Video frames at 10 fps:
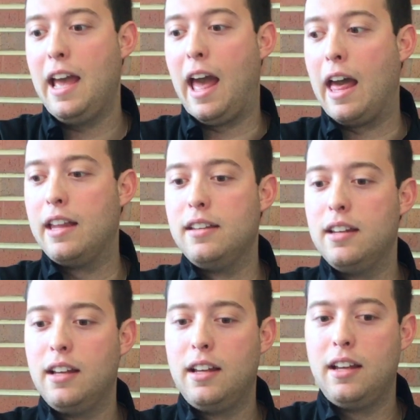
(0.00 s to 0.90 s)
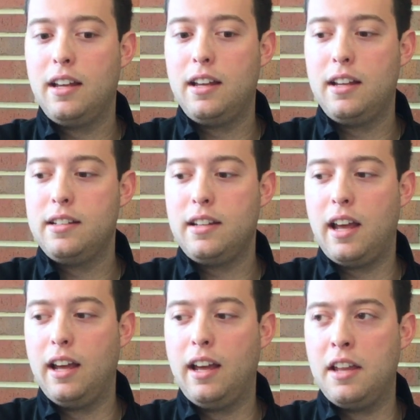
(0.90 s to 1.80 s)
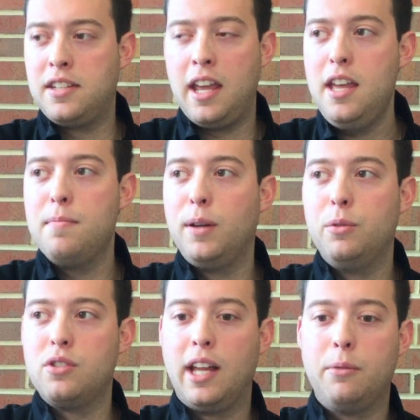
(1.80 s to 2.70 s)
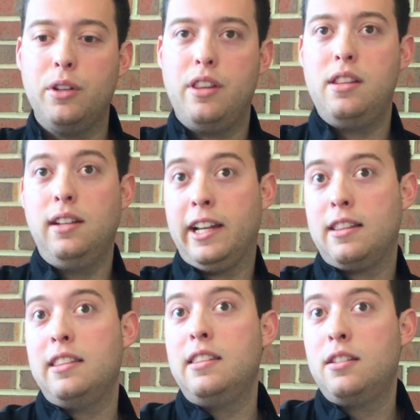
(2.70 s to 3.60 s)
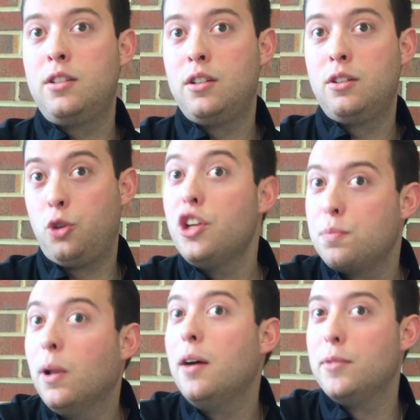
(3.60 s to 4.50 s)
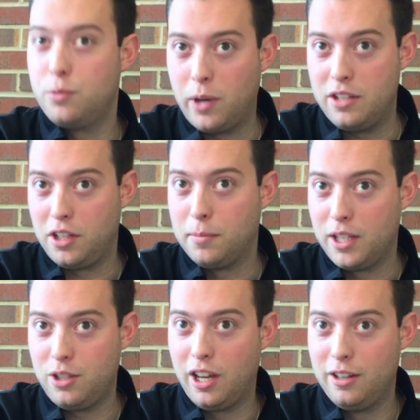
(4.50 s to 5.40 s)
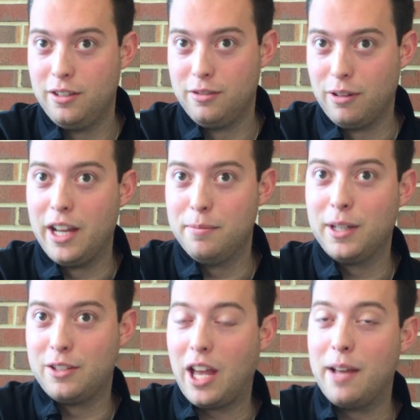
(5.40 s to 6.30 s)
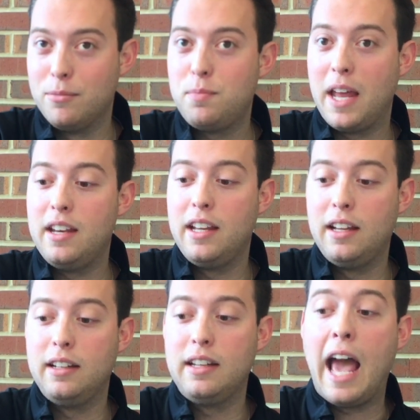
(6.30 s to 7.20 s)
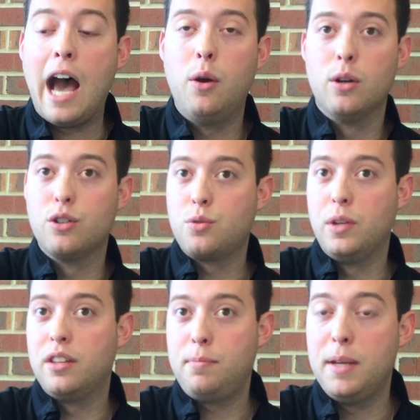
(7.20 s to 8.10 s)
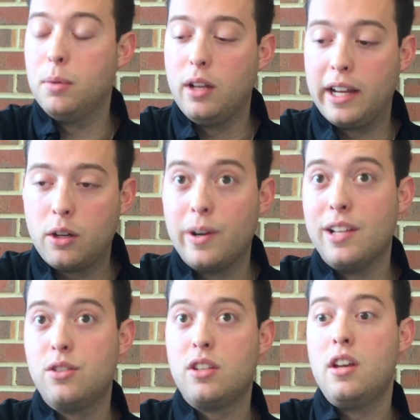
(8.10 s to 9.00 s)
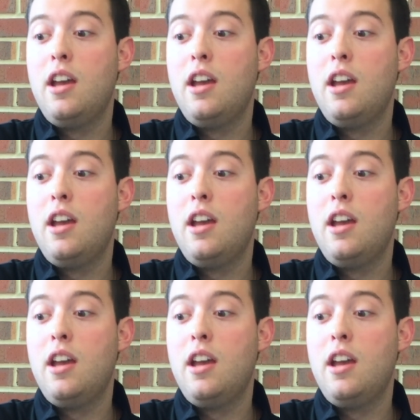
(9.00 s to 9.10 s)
And and to him, it was like, well, like Chris Plum is raising my son, right? Because I'm spending hours with people like Chris